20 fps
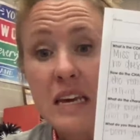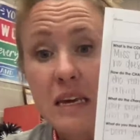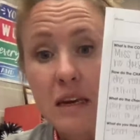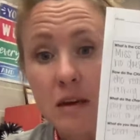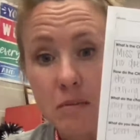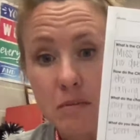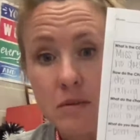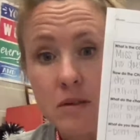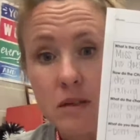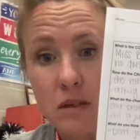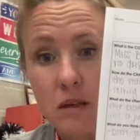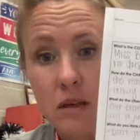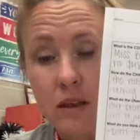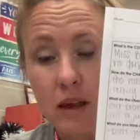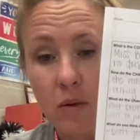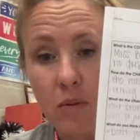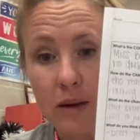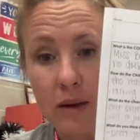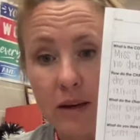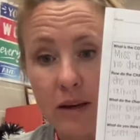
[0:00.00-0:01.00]
themes
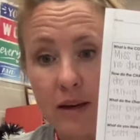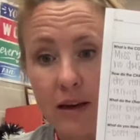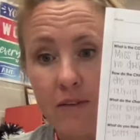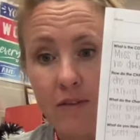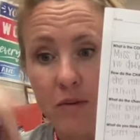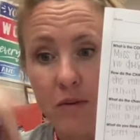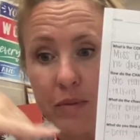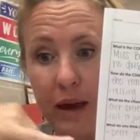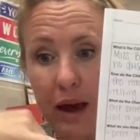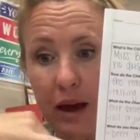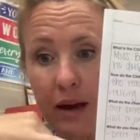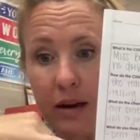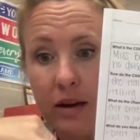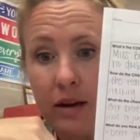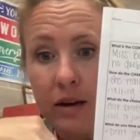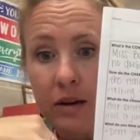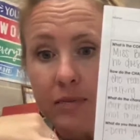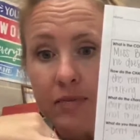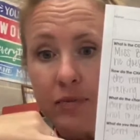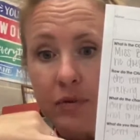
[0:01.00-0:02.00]
that we can get from that:
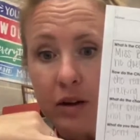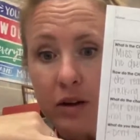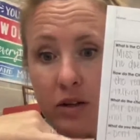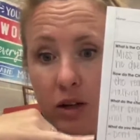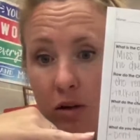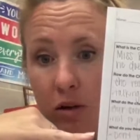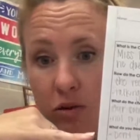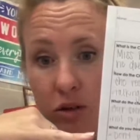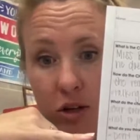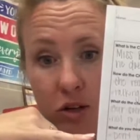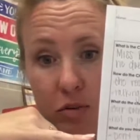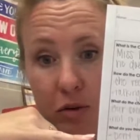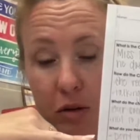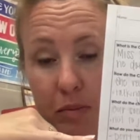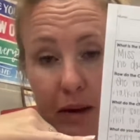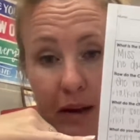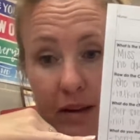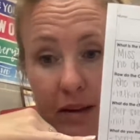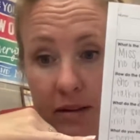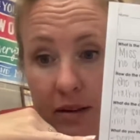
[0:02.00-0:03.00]
don't judge a
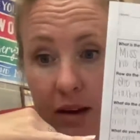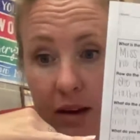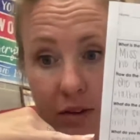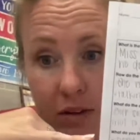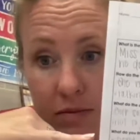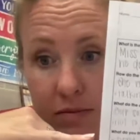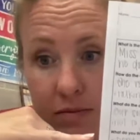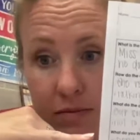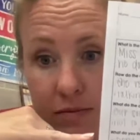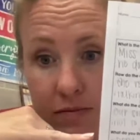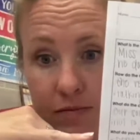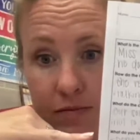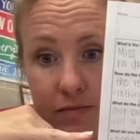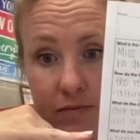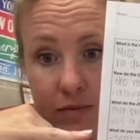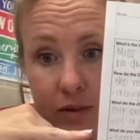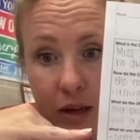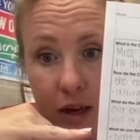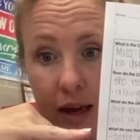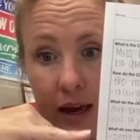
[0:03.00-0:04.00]
book by its cover.
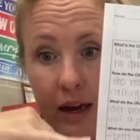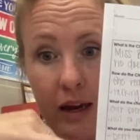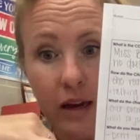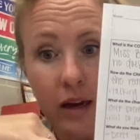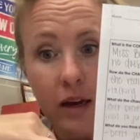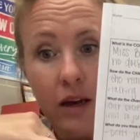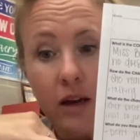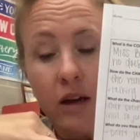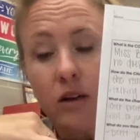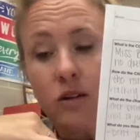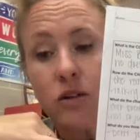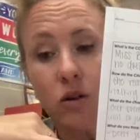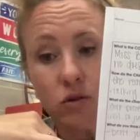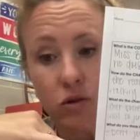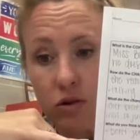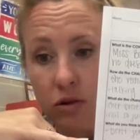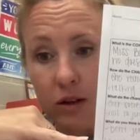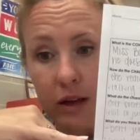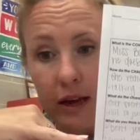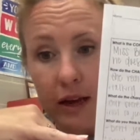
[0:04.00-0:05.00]
Okay.
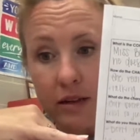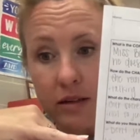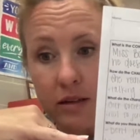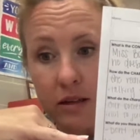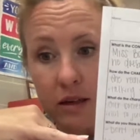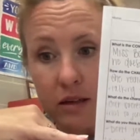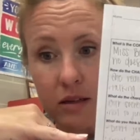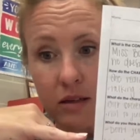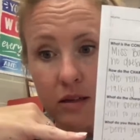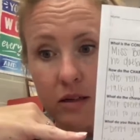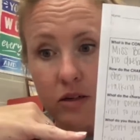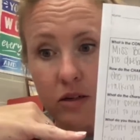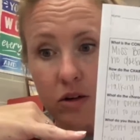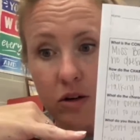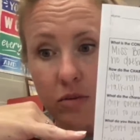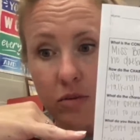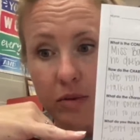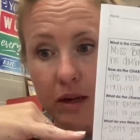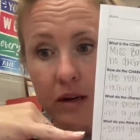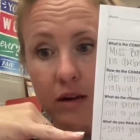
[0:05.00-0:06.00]
Social class doesn't
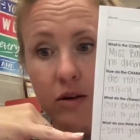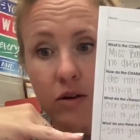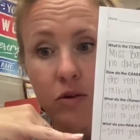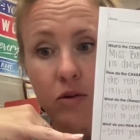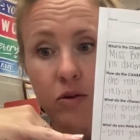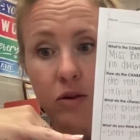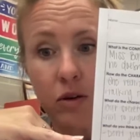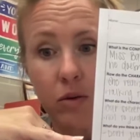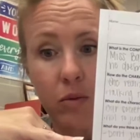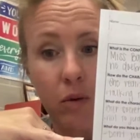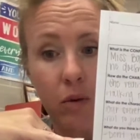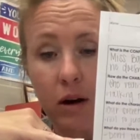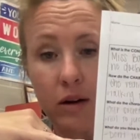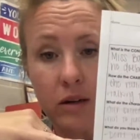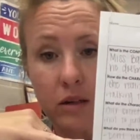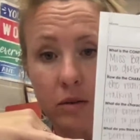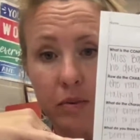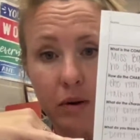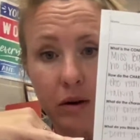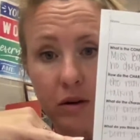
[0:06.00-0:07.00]
determine who you are
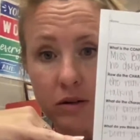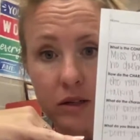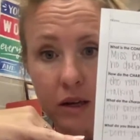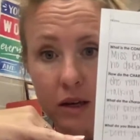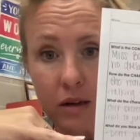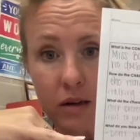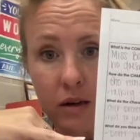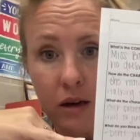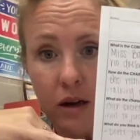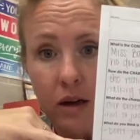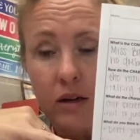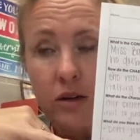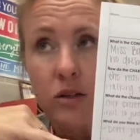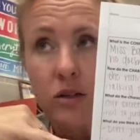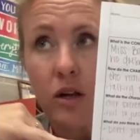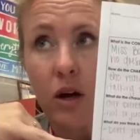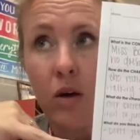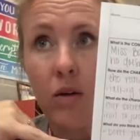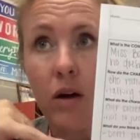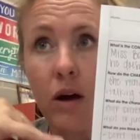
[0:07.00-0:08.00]
as a person.
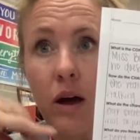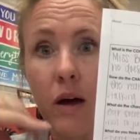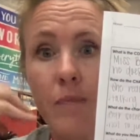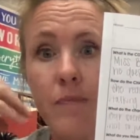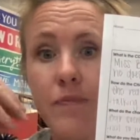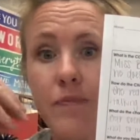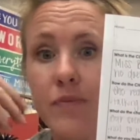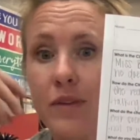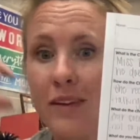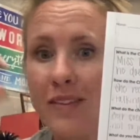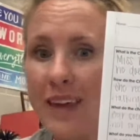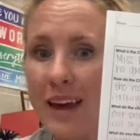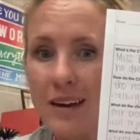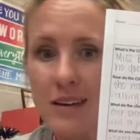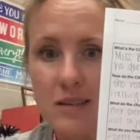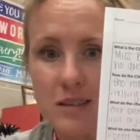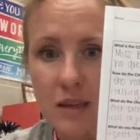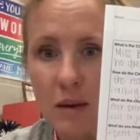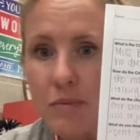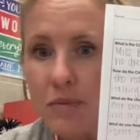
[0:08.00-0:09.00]
So that
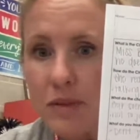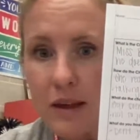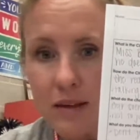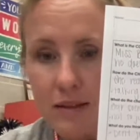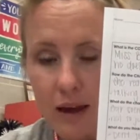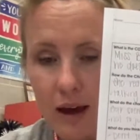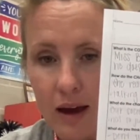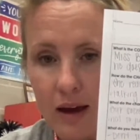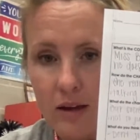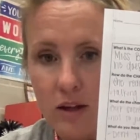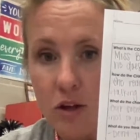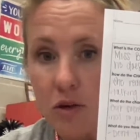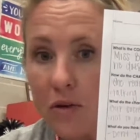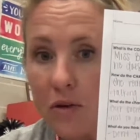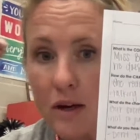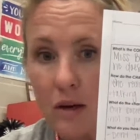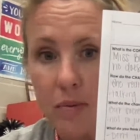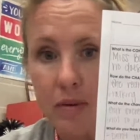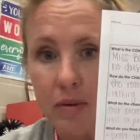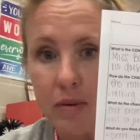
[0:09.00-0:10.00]
is something that you
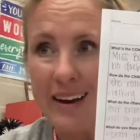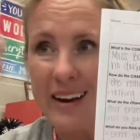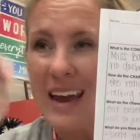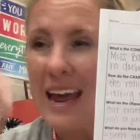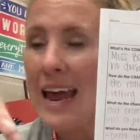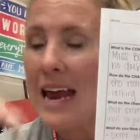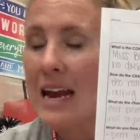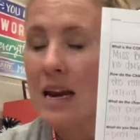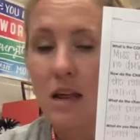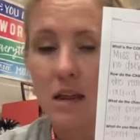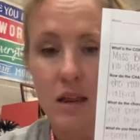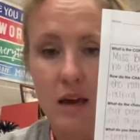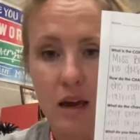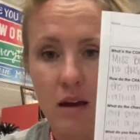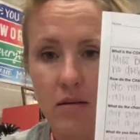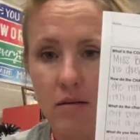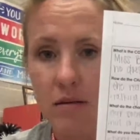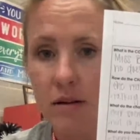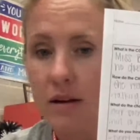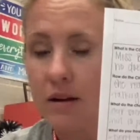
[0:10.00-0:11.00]
can apply to
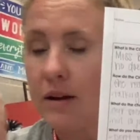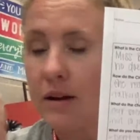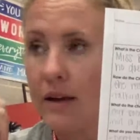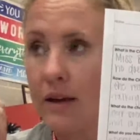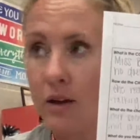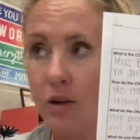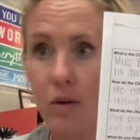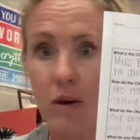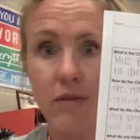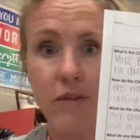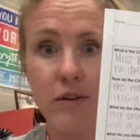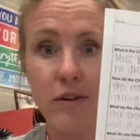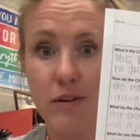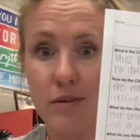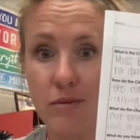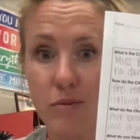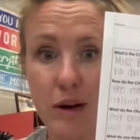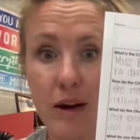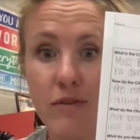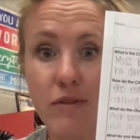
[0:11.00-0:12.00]
anything,
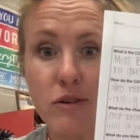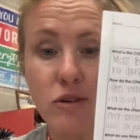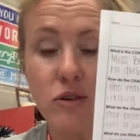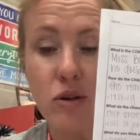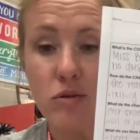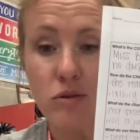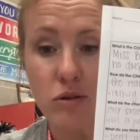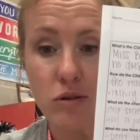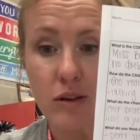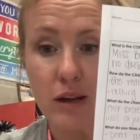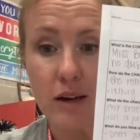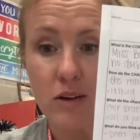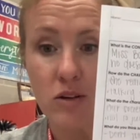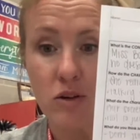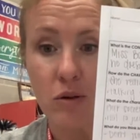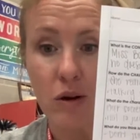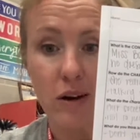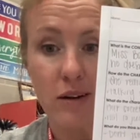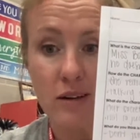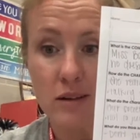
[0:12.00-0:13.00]
whatever social class
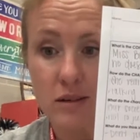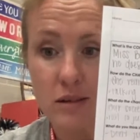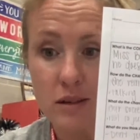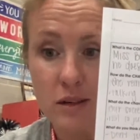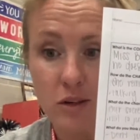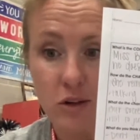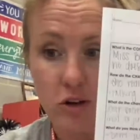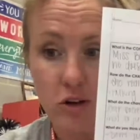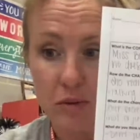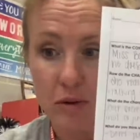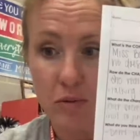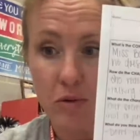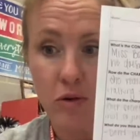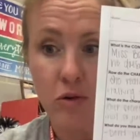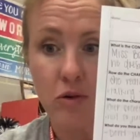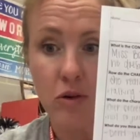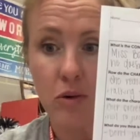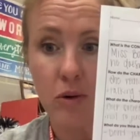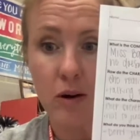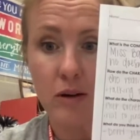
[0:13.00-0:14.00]
you are. It doesn't determine
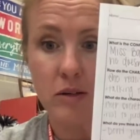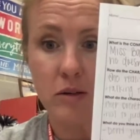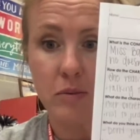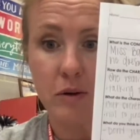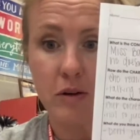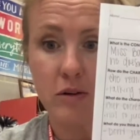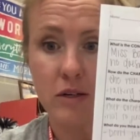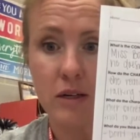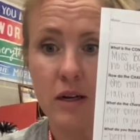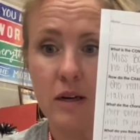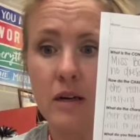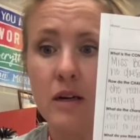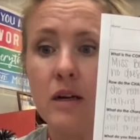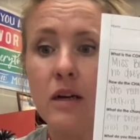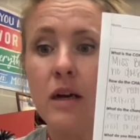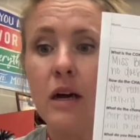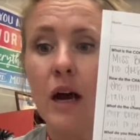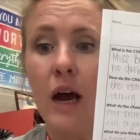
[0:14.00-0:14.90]
who you are as a person.